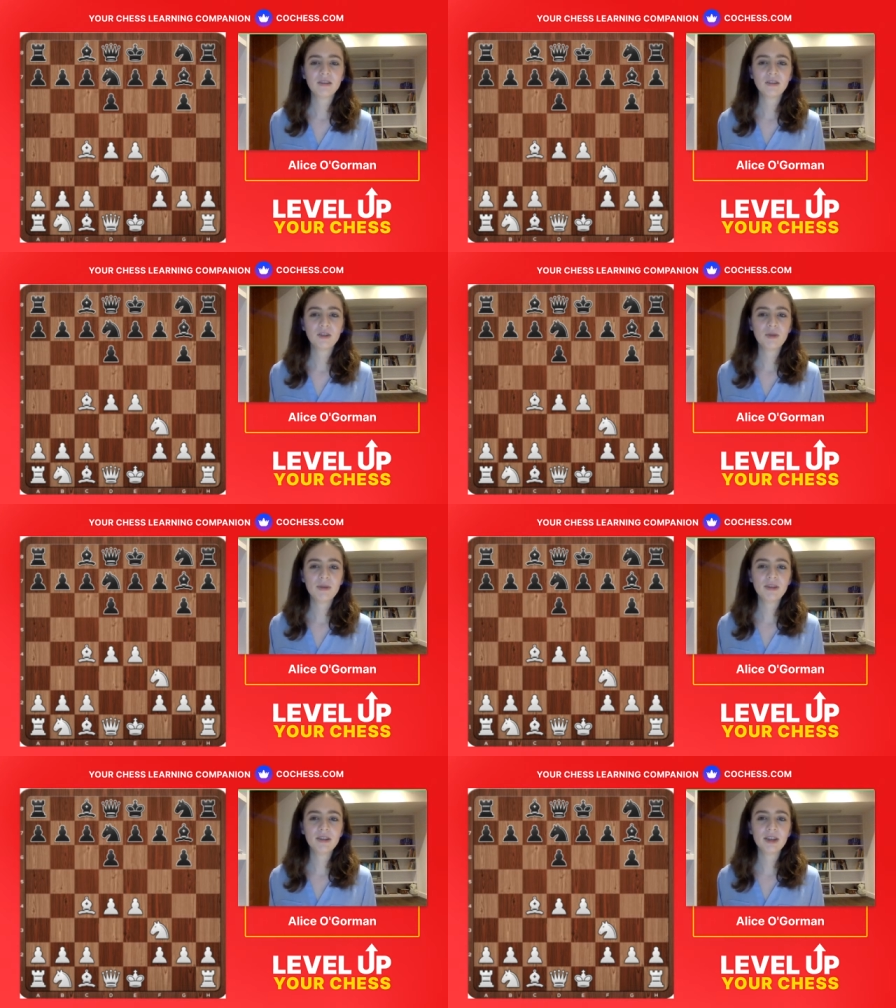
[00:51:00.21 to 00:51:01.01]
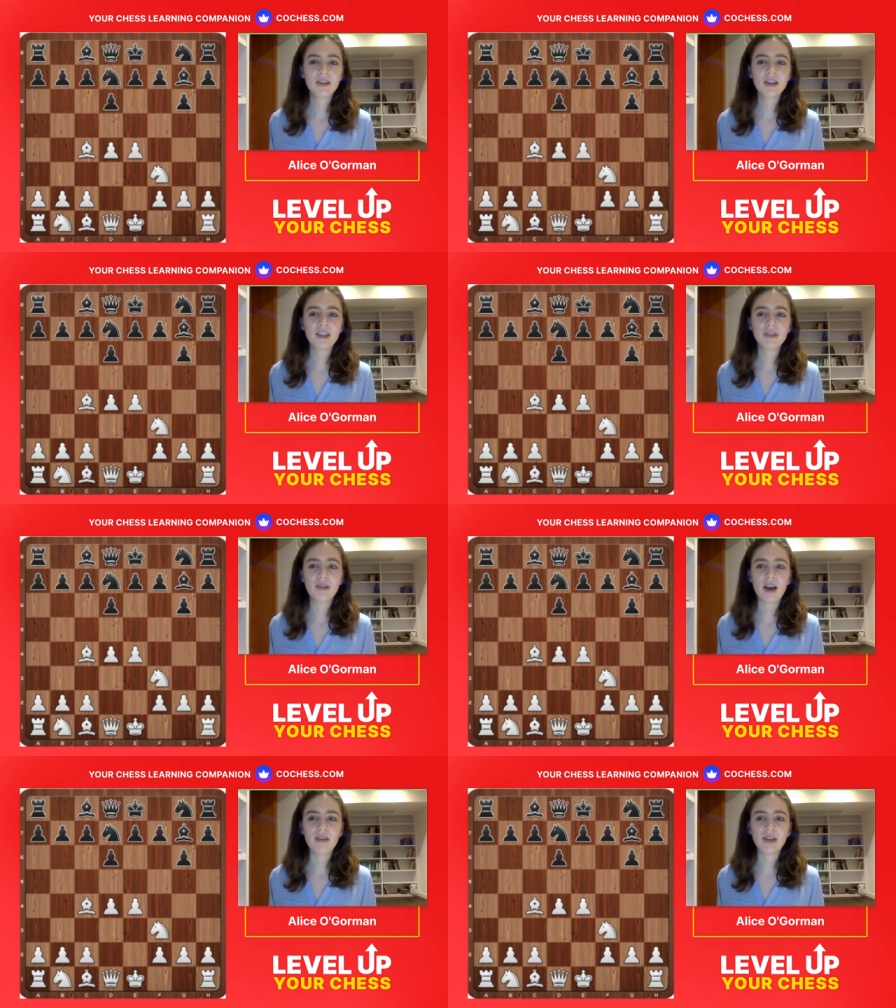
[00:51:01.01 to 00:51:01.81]
So people are saying knight
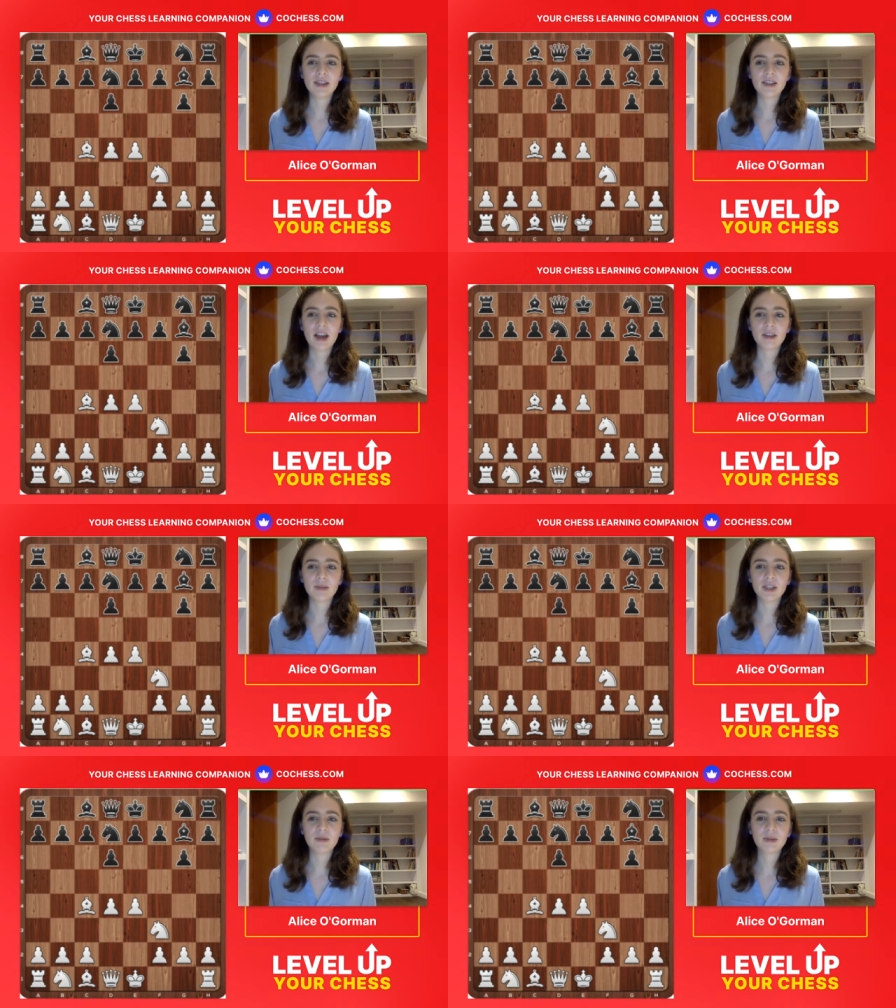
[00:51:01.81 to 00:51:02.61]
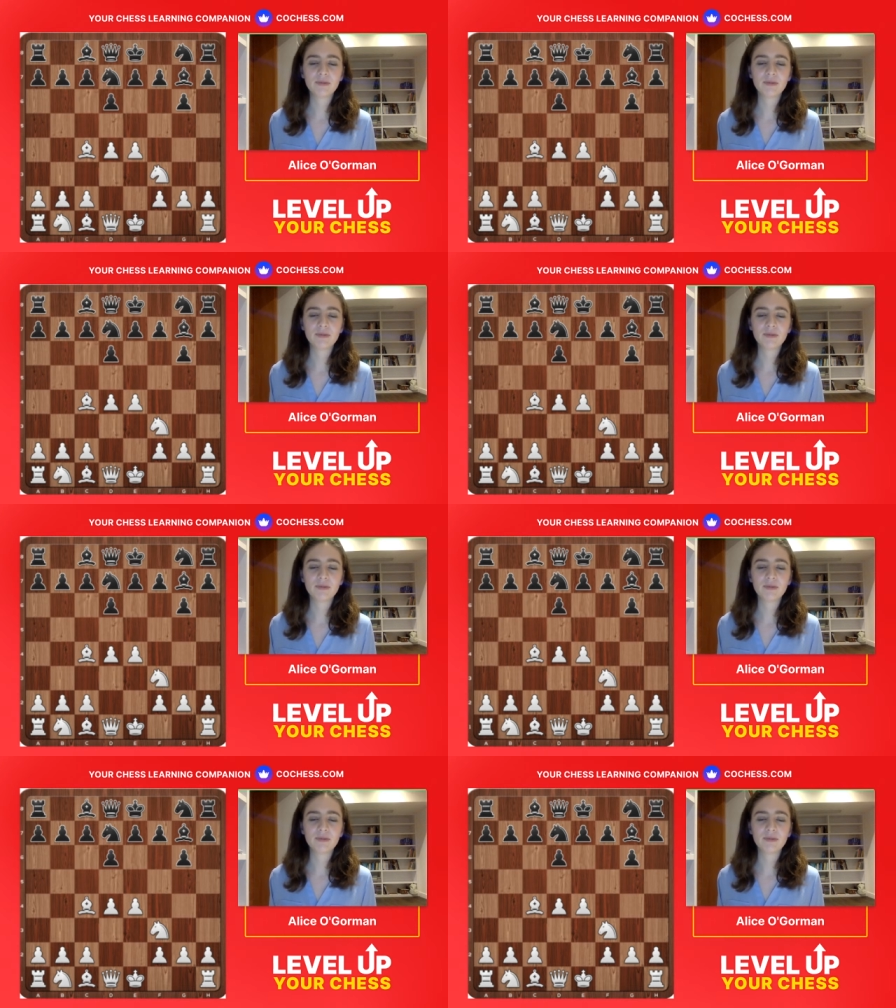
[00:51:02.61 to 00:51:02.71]
g5 and sack the bishop.